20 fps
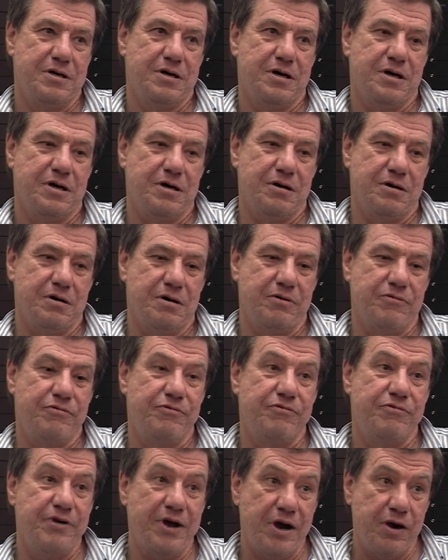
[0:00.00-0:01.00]
a
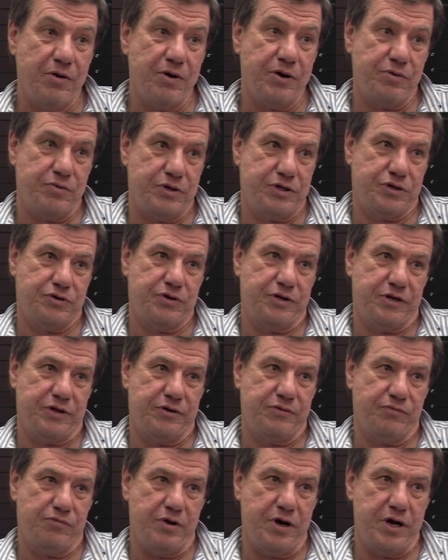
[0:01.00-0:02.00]
very
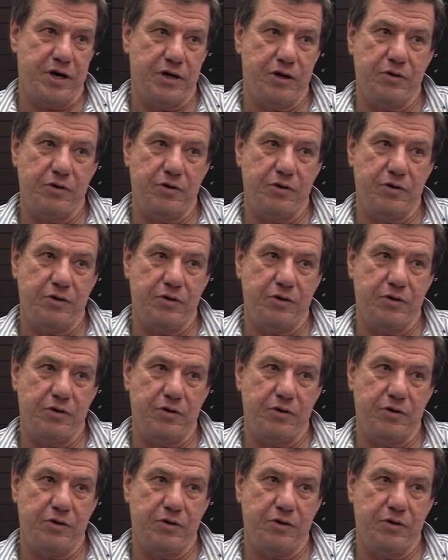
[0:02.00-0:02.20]
restrictive rating.